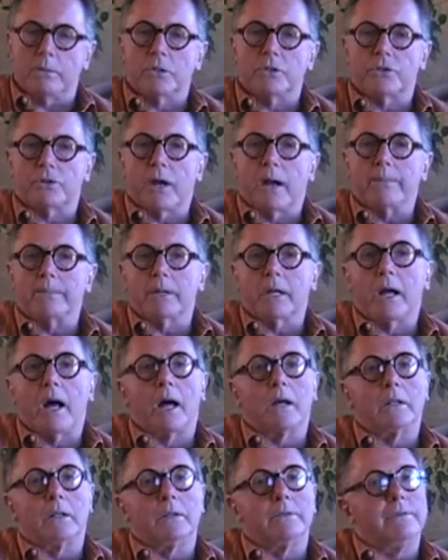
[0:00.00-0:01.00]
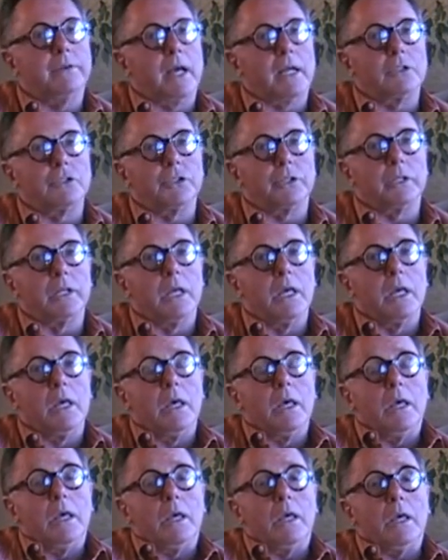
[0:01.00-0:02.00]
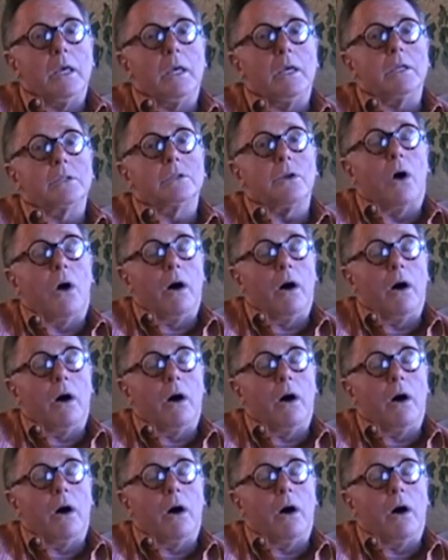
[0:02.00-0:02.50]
with streptococcal infection is